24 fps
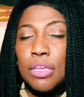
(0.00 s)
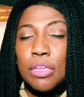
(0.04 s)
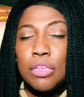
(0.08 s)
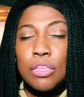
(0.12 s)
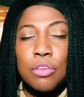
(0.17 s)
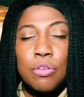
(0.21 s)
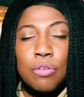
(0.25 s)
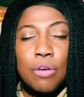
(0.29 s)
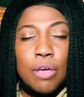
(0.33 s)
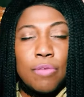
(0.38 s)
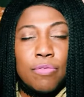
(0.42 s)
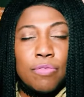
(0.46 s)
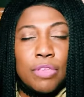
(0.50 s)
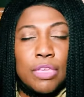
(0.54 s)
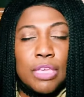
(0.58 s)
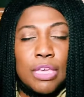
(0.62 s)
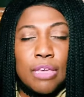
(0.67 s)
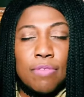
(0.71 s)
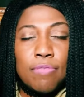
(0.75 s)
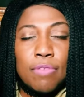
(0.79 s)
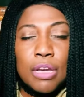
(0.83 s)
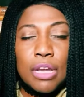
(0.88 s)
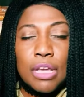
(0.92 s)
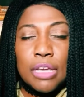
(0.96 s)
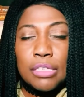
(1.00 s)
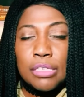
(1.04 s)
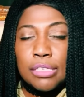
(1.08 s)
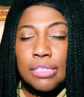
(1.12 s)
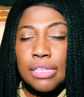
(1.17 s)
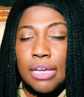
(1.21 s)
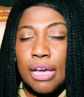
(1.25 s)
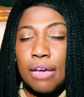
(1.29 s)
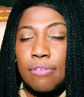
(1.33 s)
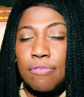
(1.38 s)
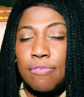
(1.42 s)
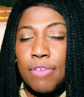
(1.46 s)
You have given us
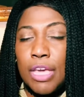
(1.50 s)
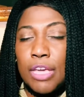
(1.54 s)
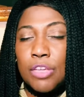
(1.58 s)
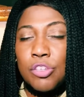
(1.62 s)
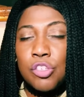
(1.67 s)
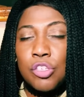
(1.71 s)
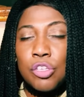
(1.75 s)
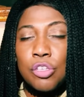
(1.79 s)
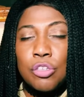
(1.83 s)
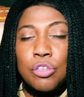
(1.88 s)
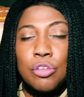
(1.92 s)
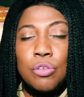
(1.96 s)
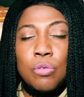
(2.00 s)
salvation.